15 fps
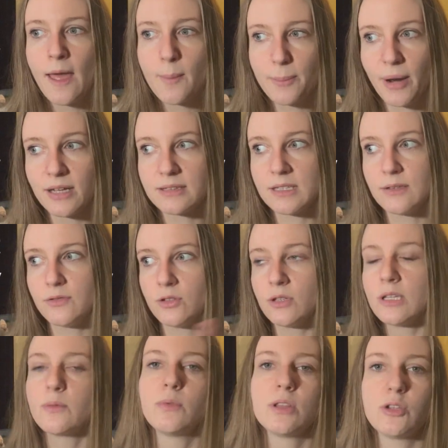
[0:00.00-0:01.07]
But if you
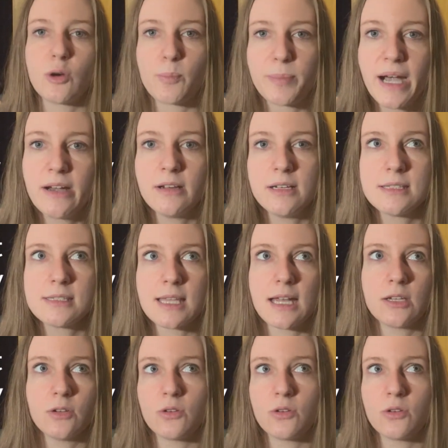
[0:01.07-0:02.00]
live with your parents, then